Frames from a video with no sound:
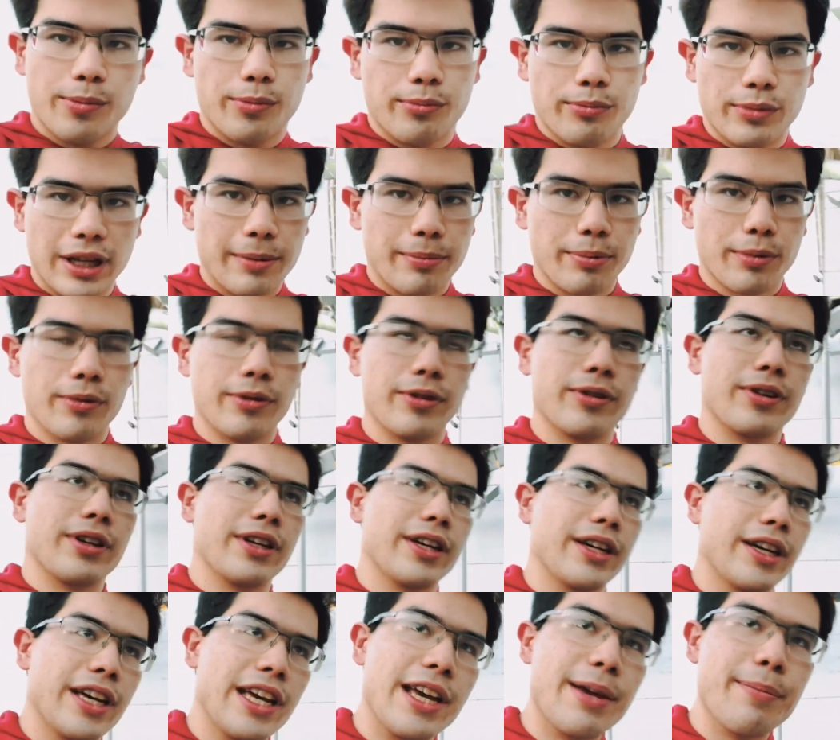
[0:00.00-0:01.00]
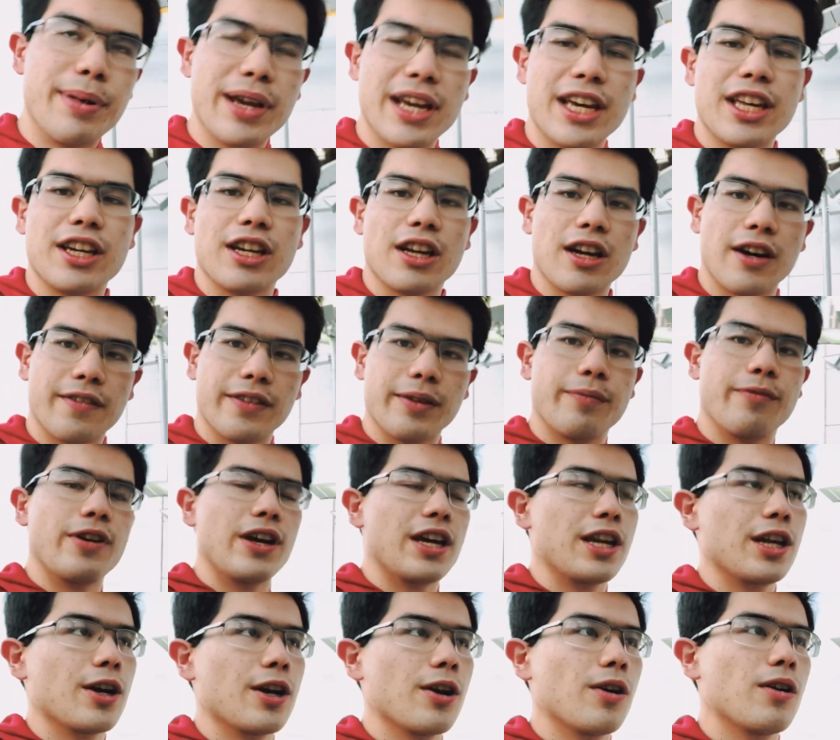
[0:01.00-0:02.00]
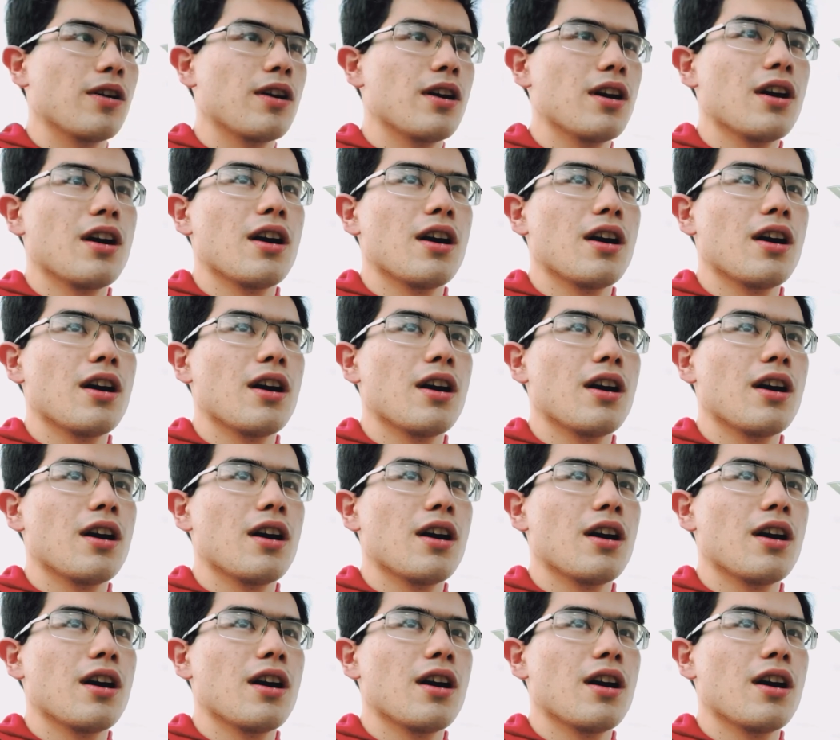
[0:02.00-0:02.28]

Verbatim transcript: like from the beginning of the video,